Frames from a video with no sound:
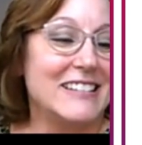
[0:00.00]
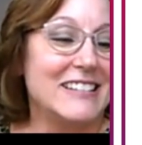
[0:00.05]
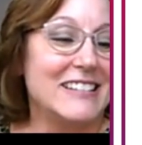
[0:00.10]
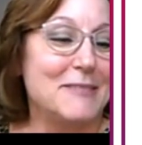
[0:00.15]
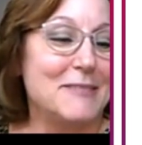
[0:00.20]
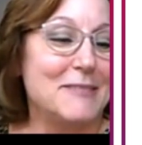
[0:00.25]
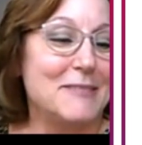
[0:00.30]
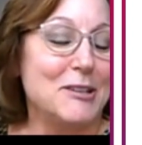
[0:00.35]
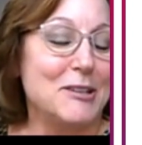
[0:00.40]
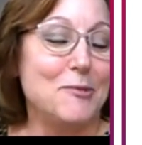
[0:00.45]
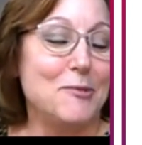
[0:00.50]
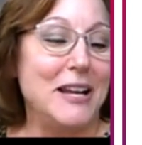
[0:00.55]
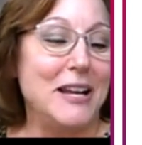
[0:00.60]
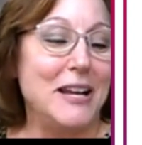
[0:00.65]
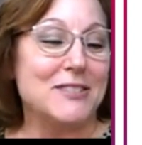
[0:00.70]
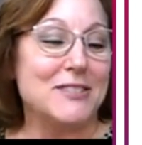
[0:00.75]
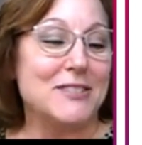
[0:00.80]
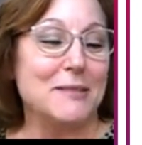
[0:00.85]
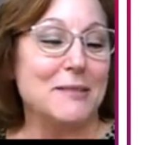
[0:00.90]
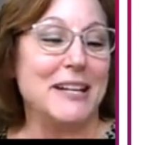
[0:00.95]
Yep. Oh, we
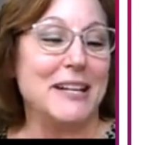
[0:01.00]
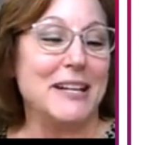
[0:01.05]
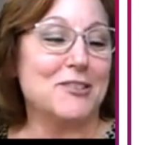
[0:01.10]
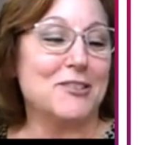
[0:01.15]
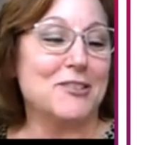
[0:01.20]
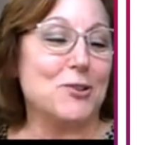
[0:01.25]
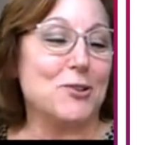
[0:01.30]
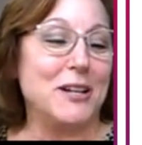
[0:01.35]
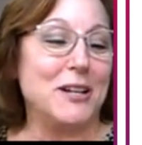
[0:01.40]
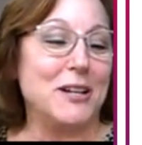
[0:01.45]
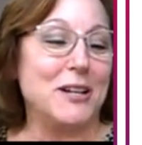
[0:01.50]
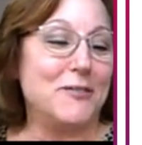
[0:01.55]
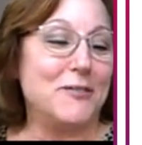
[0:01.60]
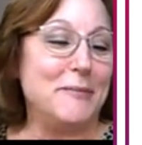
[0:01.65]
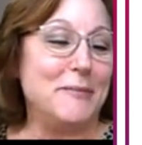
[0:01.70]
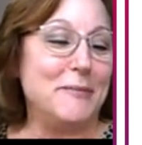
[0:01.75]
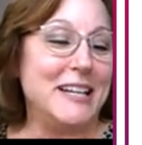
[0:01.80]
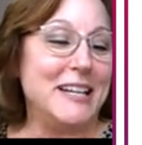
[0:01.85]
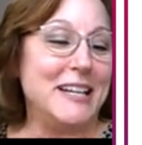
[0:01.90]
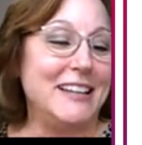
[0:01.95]
have somebody else joining
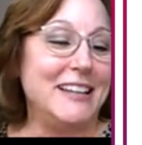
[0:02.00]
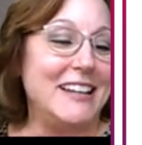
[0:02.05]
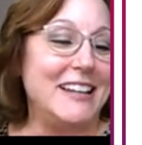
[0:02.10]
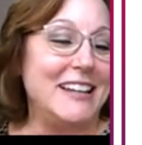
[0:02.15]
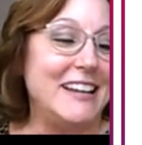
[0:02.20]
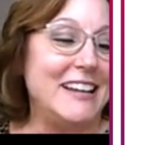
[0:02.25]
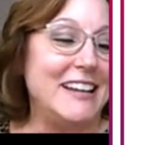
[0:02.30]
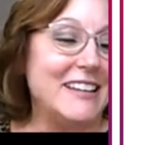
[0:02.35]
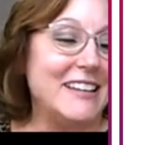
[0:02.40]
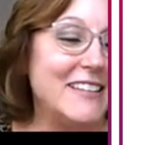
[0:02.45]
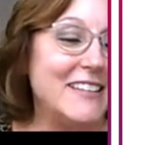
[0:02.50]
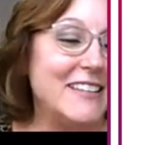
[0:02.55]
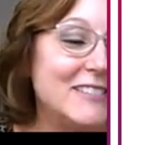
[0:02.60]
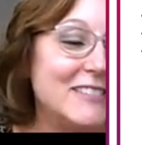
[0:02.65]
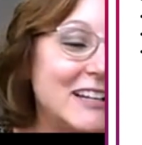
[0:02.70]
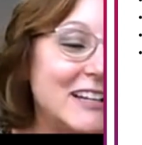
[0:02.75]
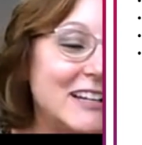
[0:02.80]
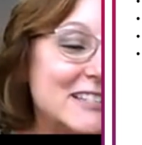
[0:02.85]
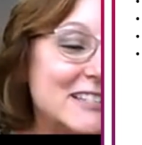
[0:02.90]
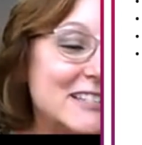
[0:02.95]
from Italy. Yeah,
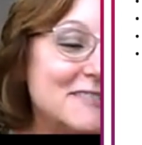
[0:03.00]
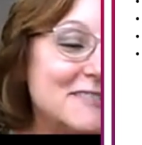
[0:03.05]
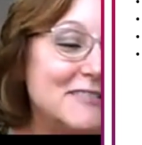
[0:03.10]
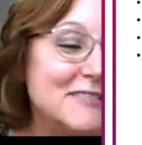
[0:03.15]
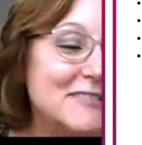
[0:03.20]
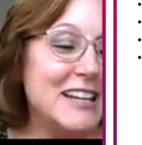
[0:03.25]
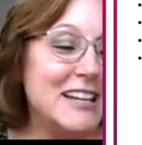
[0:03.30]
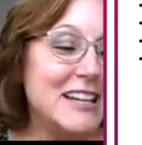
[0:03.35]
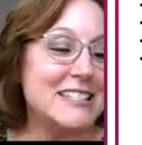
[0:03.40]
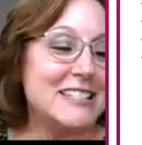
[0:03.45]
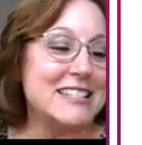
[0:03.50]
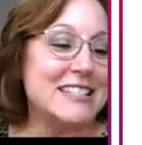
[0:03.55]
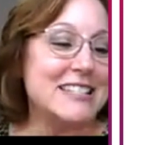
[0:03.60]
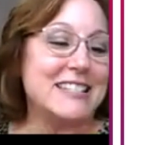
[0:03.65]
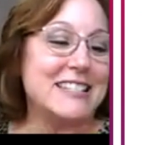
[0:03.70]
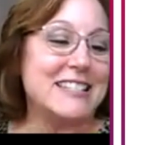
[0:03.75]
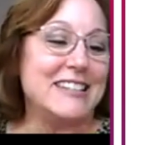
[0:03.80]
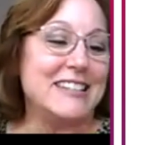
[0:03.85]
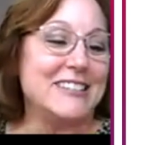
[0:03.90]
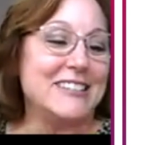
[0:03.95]
that's nice great. To, nice to
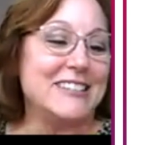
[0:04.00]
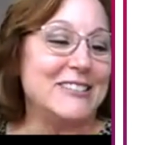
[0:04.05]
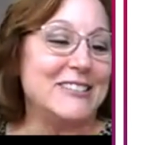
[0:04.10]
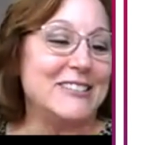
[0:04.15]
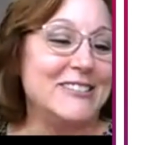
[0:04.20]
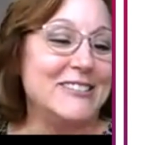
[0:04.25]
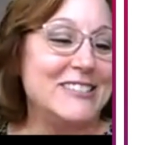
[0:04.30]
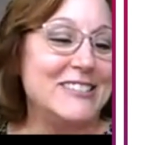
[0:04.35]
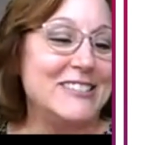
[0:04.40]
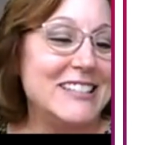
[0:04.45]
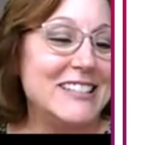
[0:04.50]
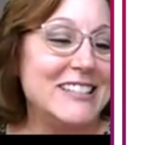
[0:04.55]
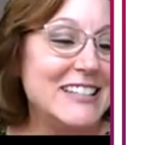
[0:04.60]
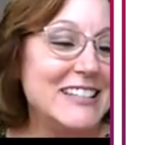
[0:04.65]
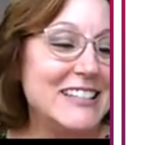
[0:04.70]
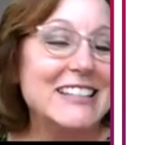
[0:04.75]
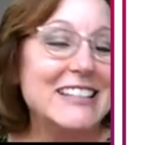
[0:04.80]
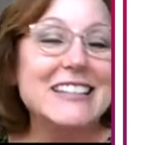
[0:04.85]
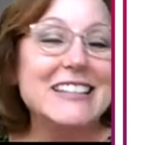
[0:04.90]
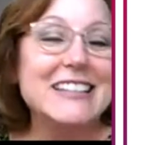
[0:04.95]
see you.
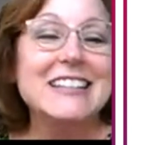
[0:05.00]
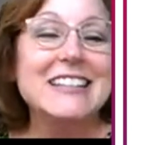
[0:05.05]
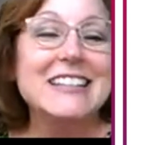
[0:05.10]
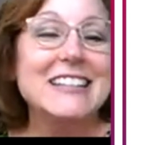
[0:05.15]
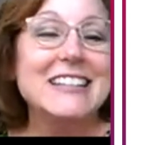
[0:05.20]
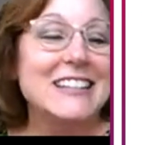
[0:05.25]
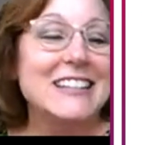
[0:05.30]
Okay. okay.